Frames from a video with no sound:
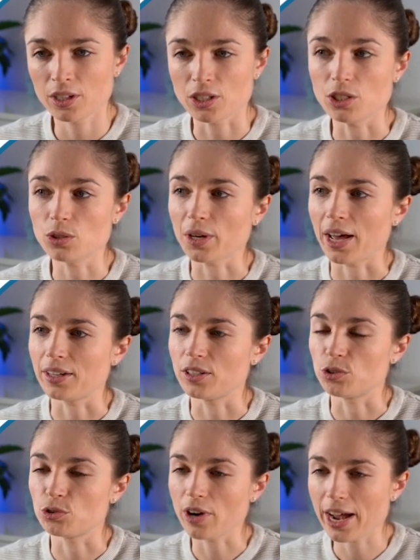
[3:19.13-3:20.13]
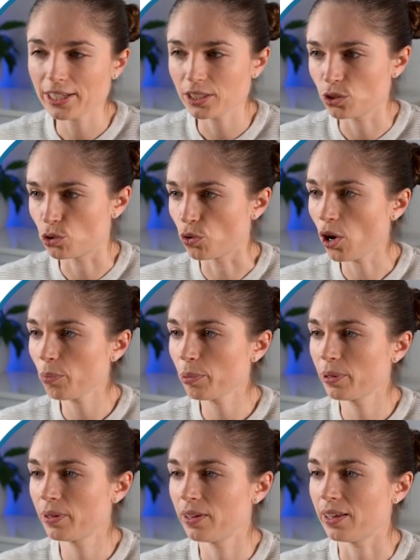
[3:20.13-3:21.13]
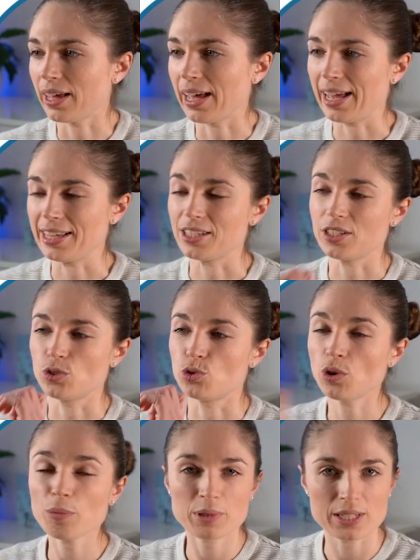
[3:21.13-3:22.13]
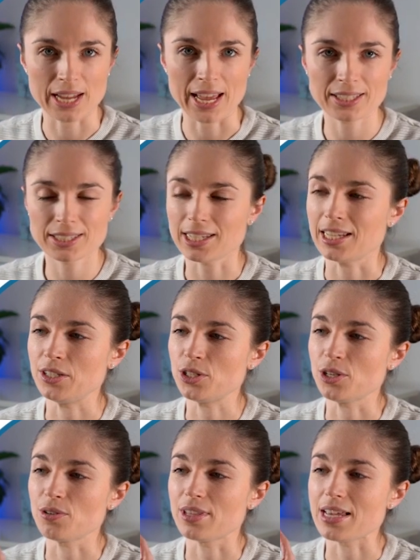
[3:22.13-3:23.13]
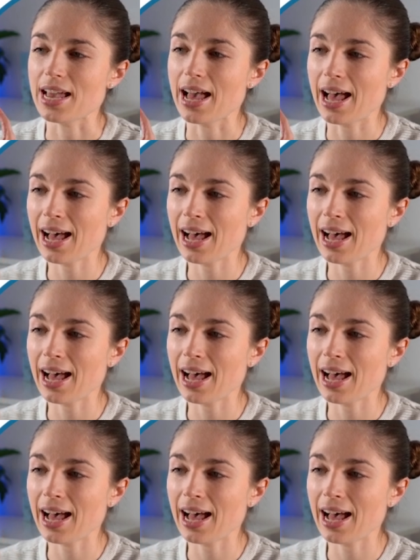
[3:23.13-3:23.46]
you can drag and drop the text into the